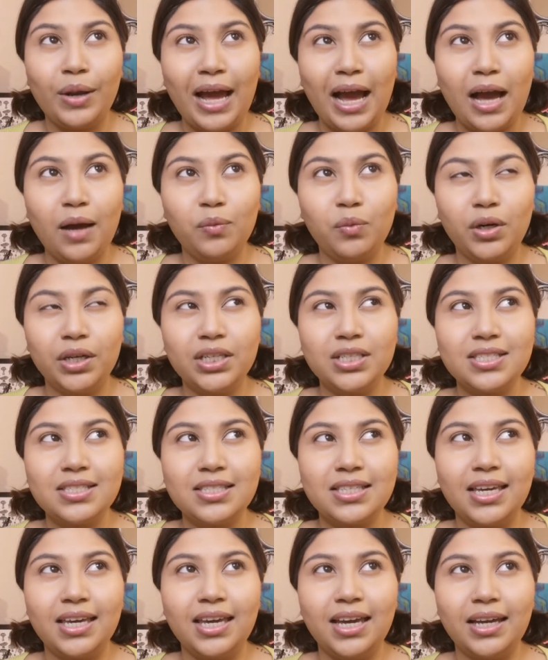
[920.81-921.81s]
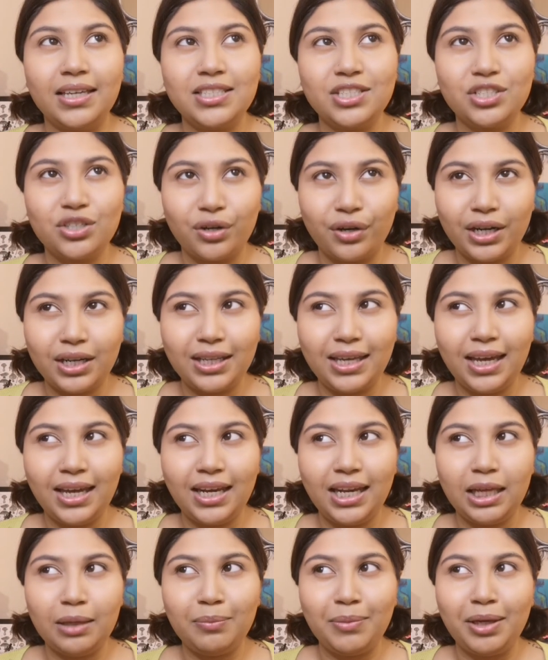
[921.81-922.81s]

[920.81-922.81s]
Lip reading: I want to say I started gaining